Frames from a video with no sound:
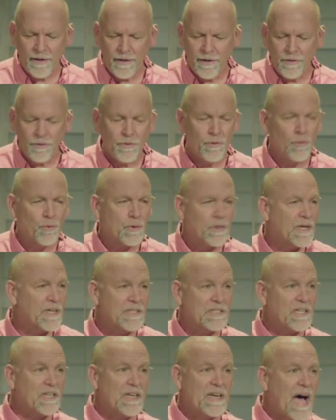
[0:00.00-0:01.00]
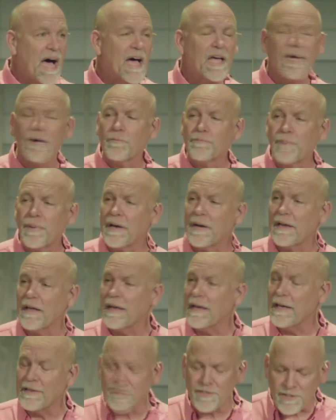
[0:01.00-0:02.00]
You can deny it, but
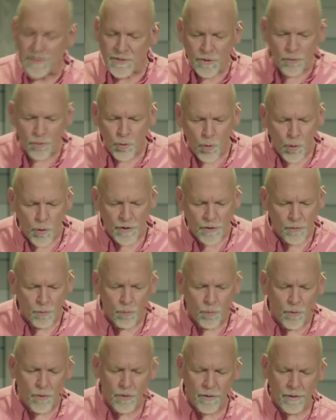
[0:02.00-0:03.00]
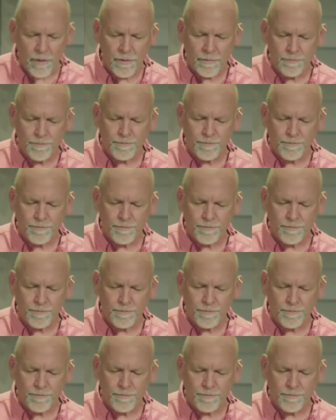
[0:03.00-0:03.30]
it's still going to work.